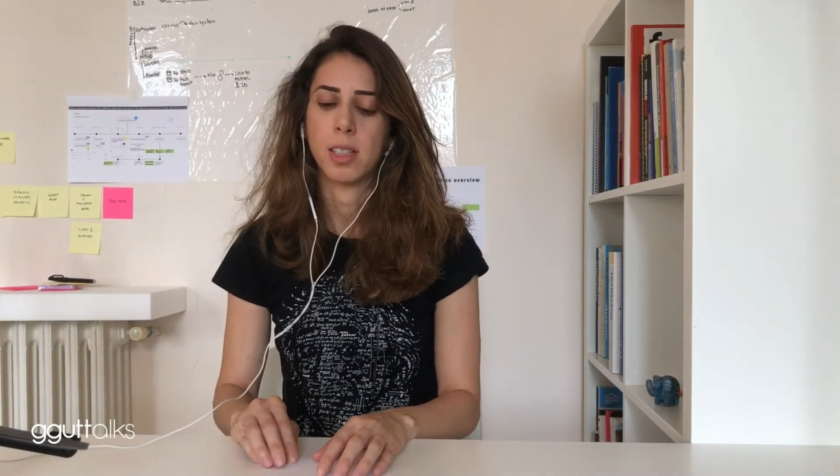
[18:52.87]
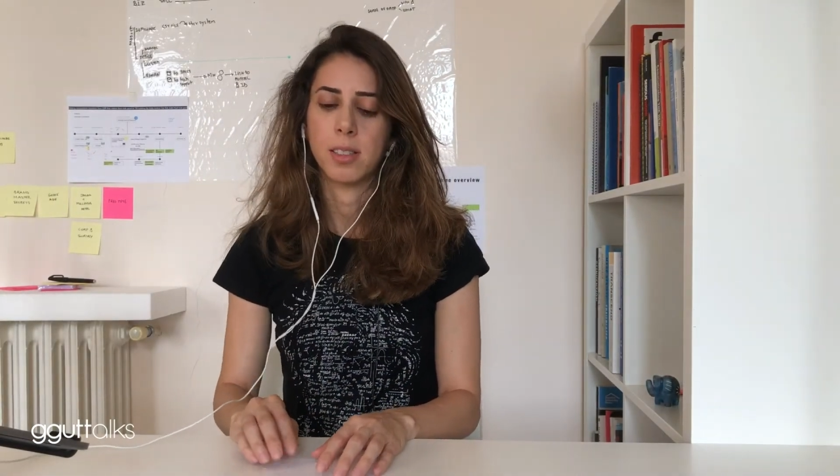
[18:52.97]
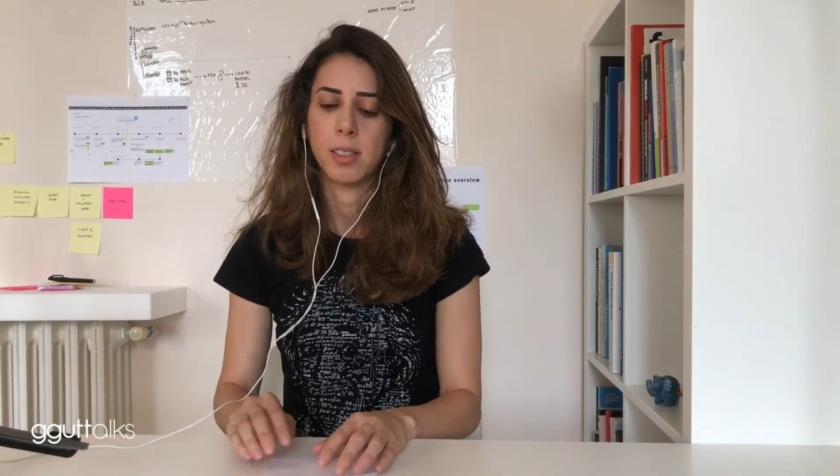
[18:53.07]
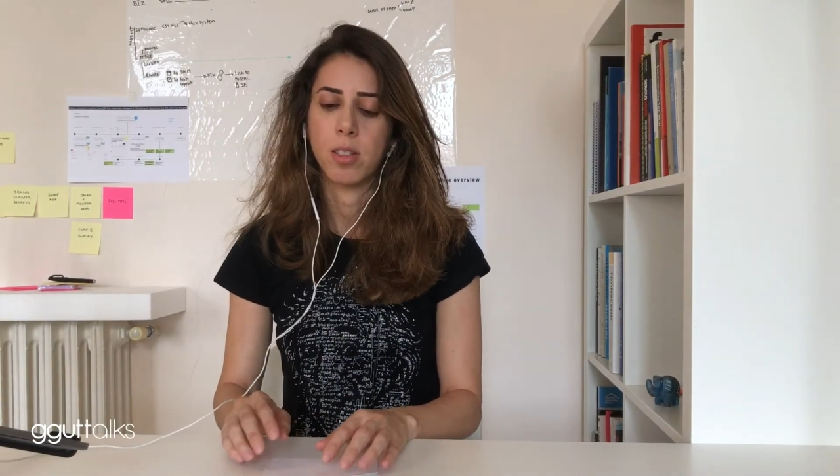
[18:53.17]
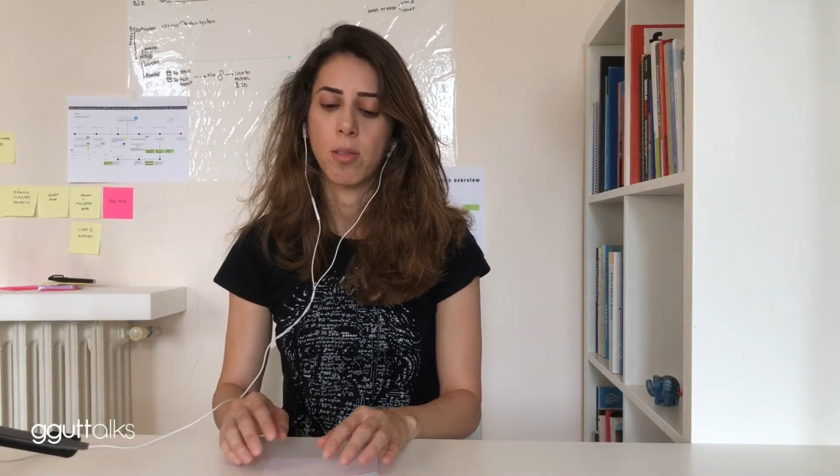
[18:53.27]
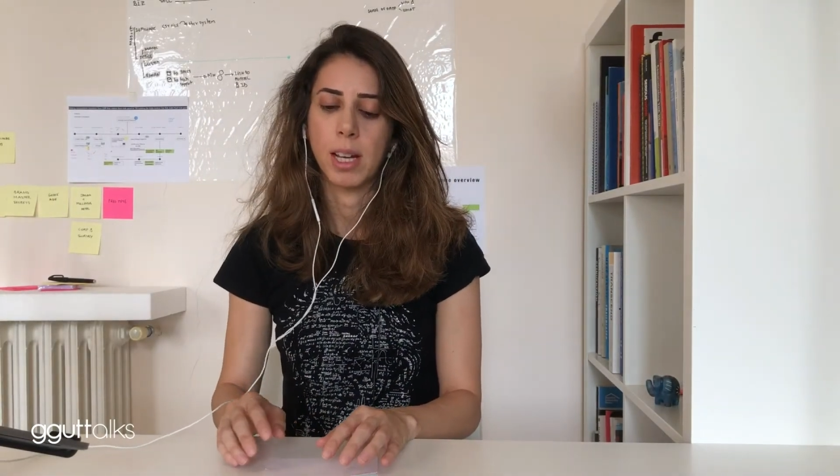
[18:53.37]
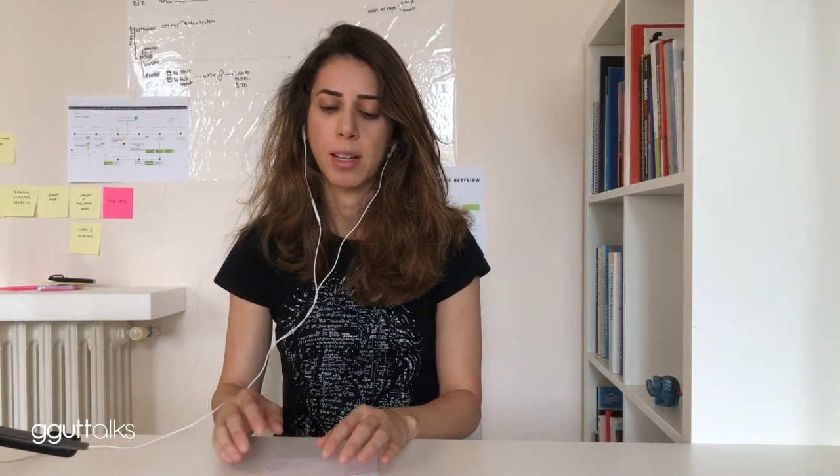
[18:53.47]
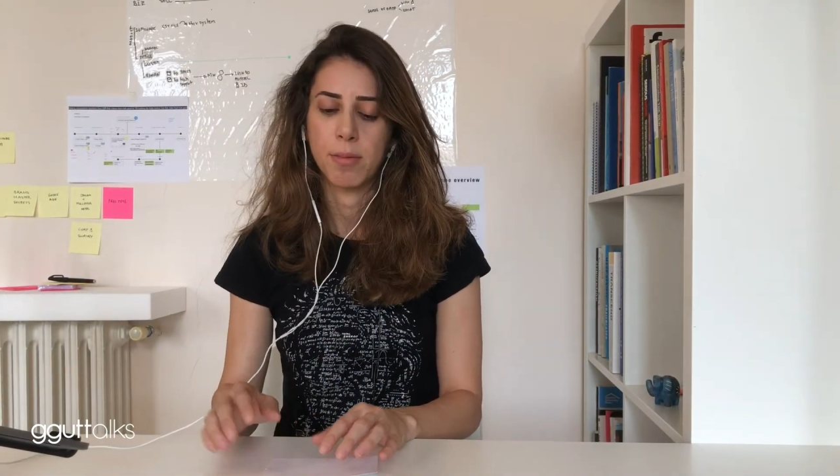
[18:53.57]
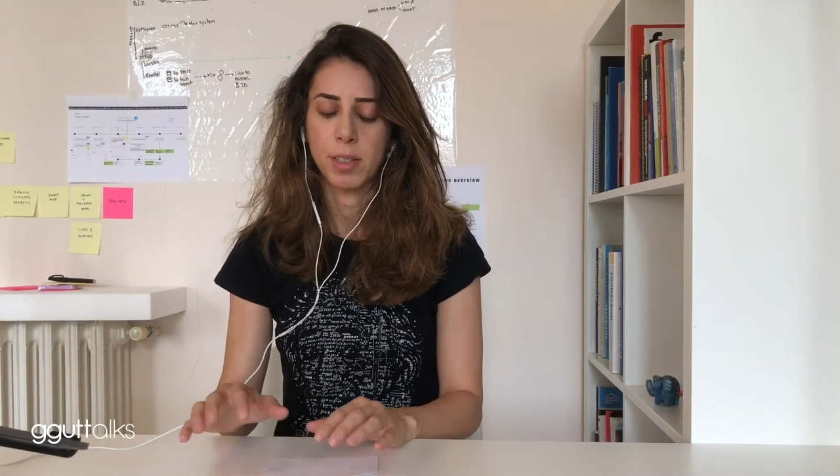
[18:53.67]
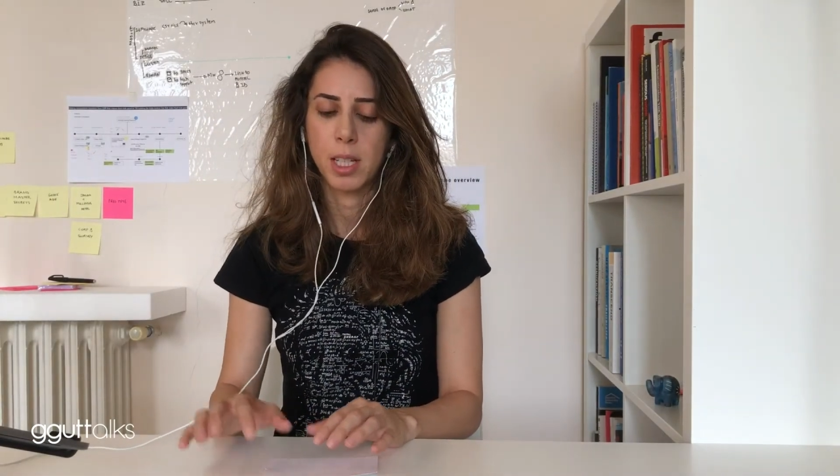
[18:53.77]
let's say you have